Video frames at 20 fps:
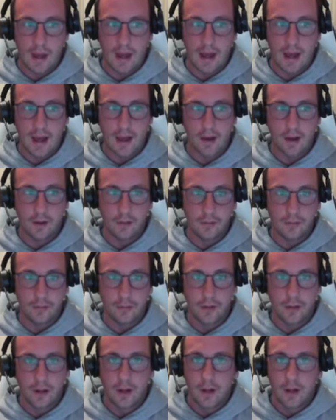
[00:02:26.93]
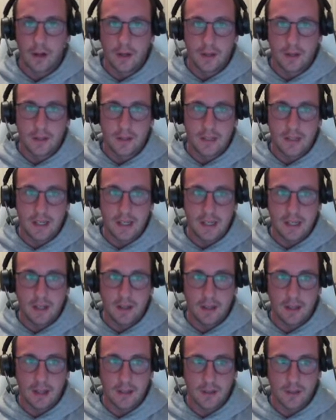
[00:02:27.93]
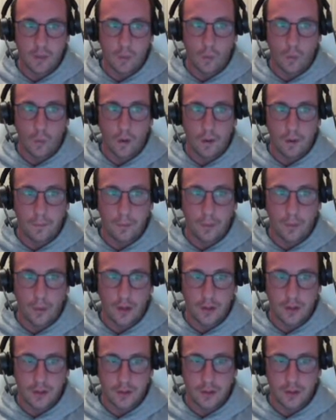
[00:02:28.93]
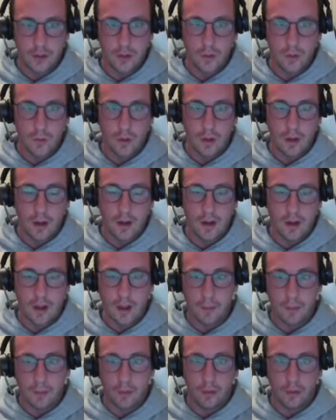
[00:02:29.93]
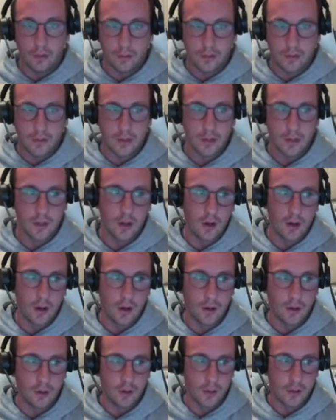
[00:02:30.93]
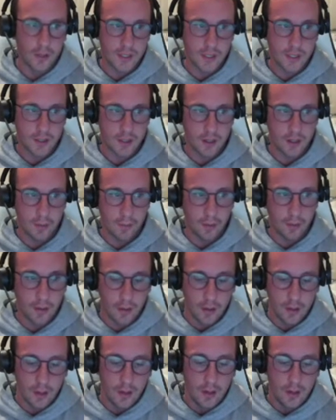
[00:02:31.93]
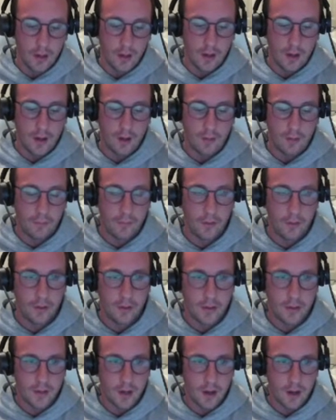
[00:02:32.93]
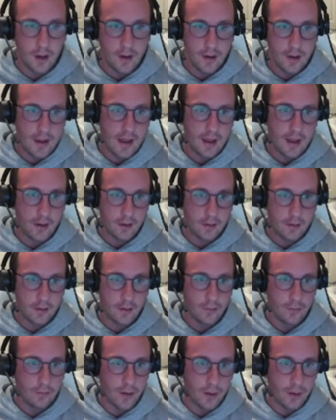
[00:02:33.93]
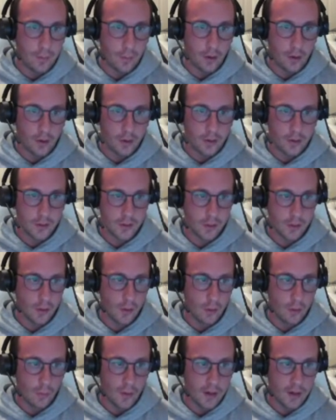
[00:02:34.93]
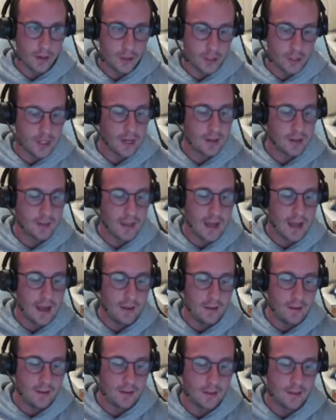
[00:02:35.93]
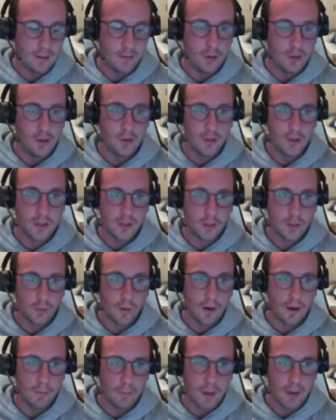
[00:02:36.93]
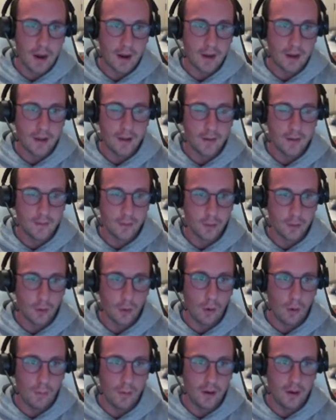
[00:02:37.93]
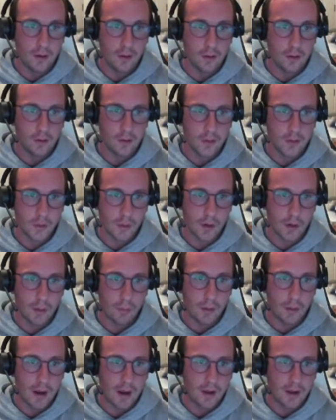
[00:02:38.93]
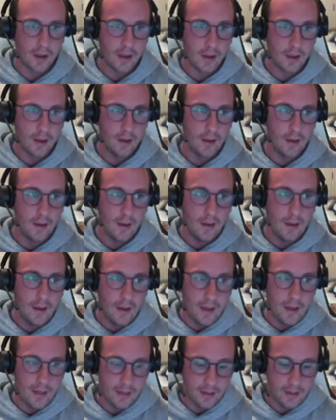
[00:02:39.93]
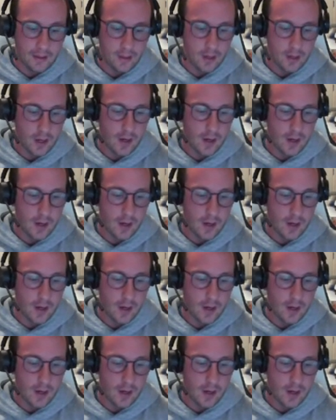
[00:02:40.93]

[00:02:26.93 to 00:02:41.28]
have TLS 1.2 enabled on your system for the .NET framework. So the way to check that is if you do a square bracket, so open and close square bracket, and then